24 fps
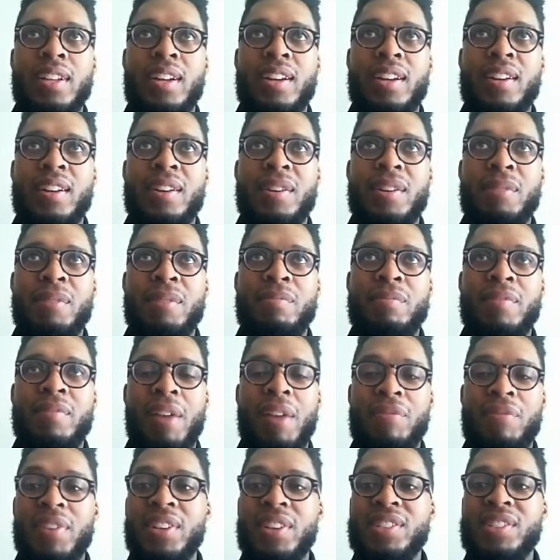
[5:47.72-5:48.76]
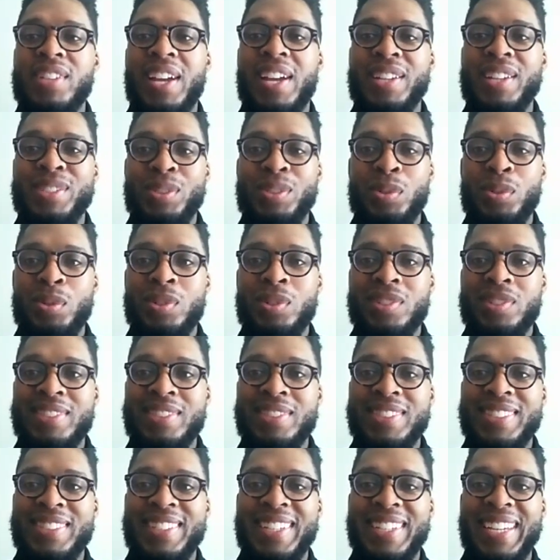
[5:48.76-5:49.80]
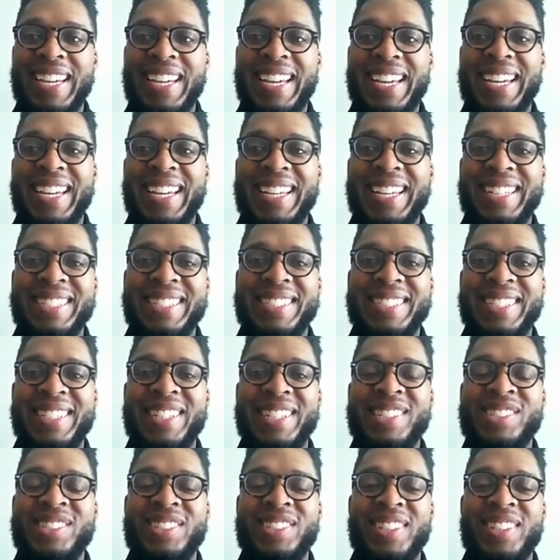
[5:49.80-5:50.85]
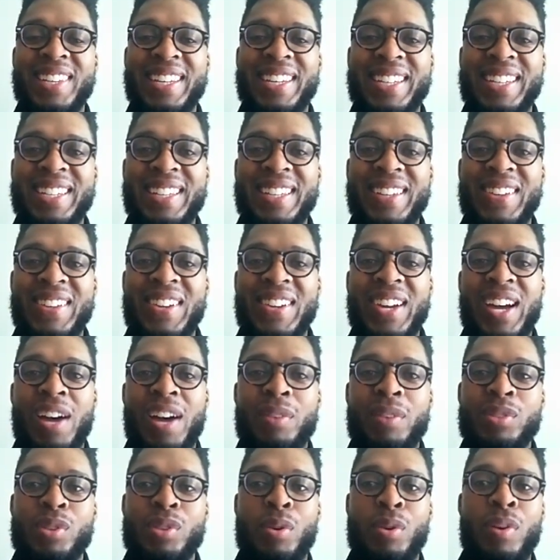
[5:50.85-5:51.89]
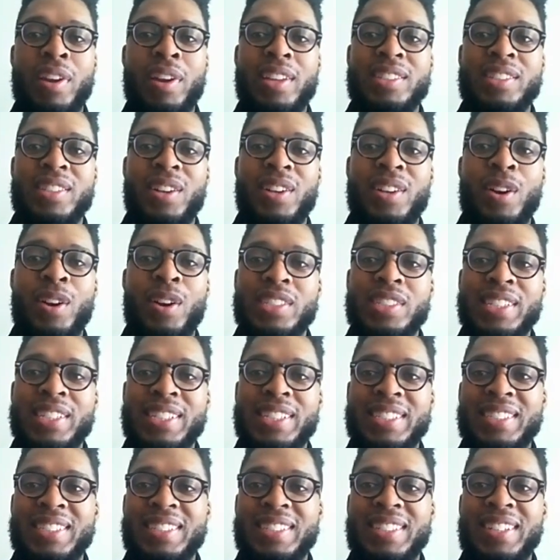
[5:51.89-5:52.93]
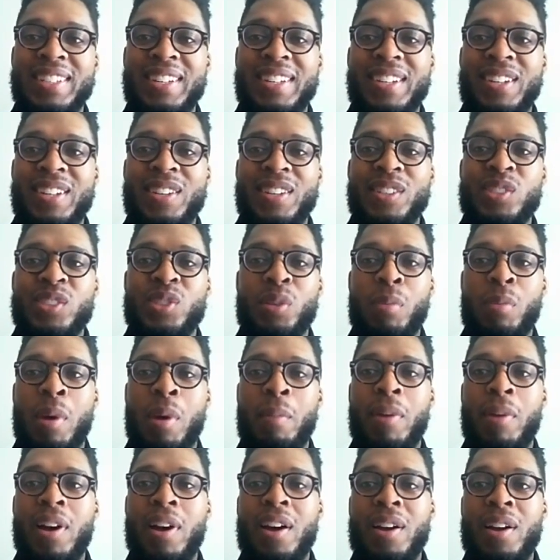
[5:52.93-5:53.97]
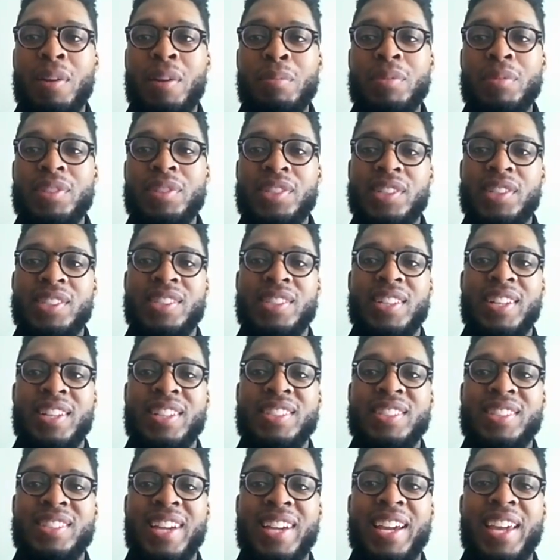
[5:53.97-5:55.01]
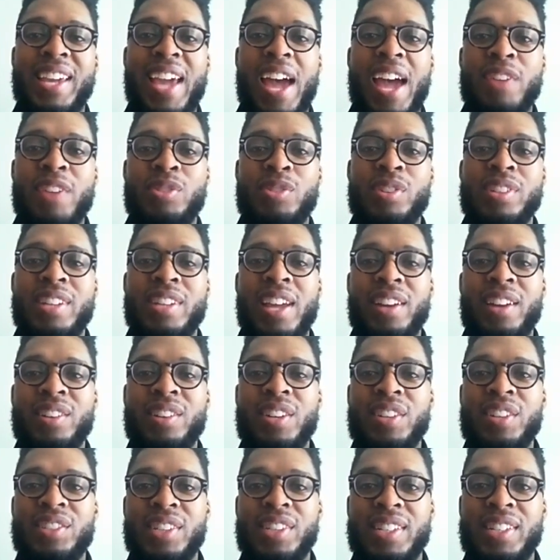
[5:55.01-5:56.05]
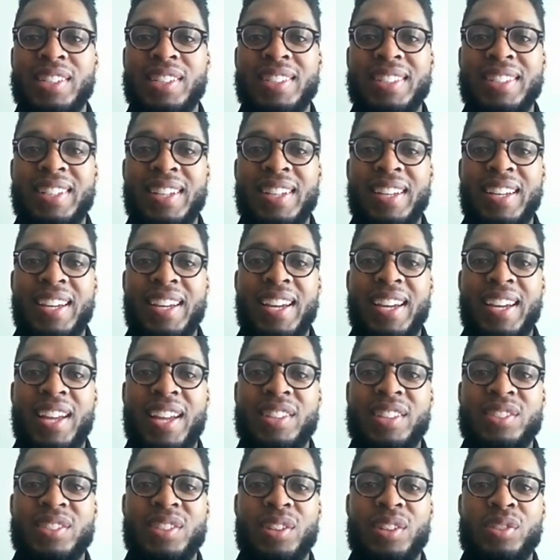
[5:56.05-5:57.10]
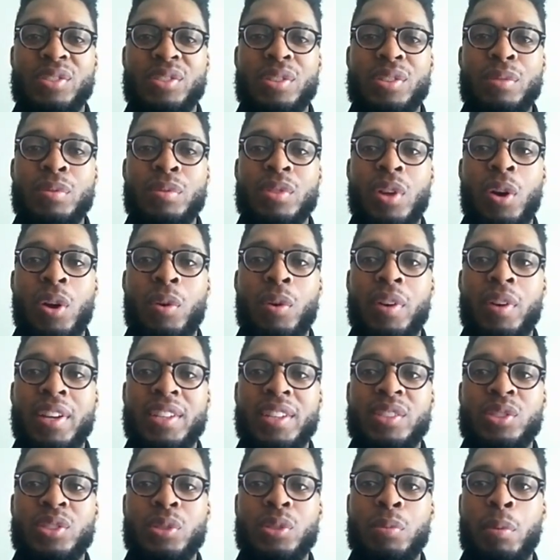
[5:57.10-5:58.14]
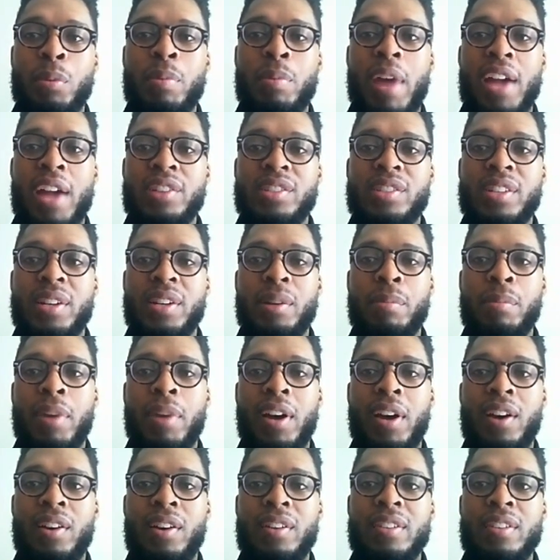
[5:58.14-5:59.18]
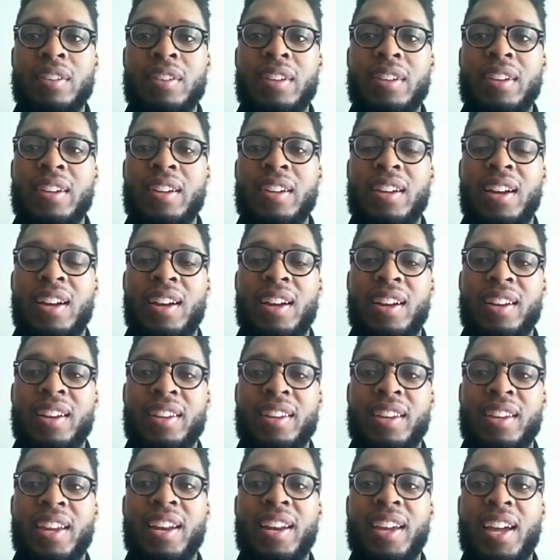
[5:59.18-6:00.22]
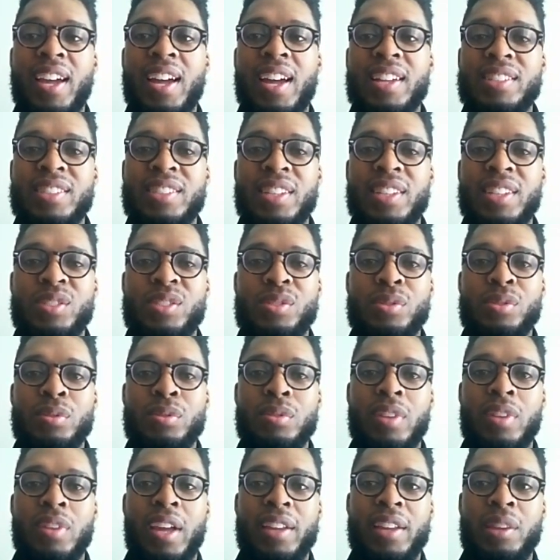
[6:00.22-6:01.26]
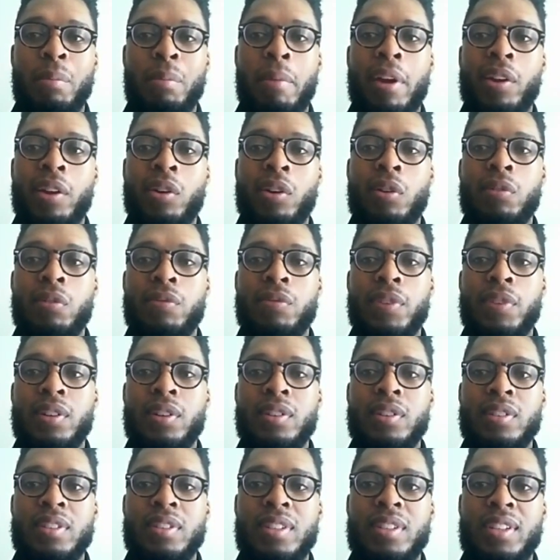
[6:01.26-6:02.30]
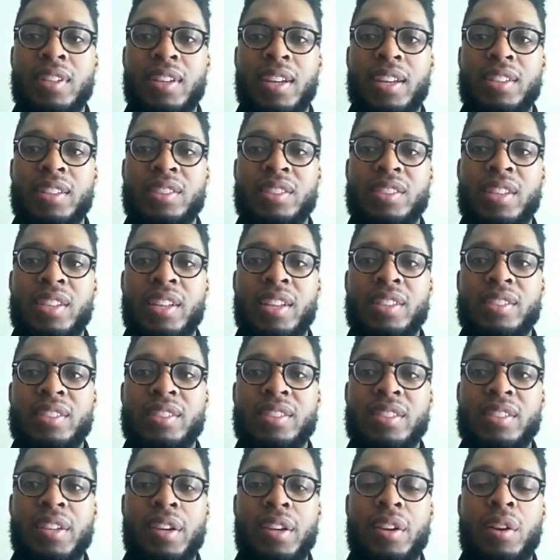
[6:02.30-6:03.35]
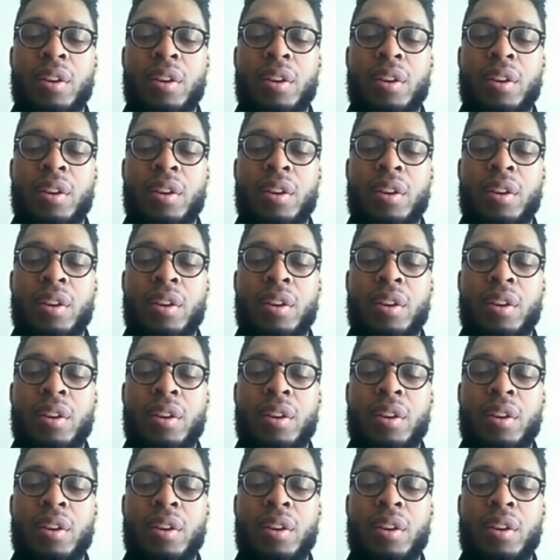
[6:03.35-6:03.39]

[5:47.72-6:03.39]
I finished high school, and initially I was going into nursing. So my mom, she's a psychiatric technician, and so she was always super passionate about getting us into like the medical field. And since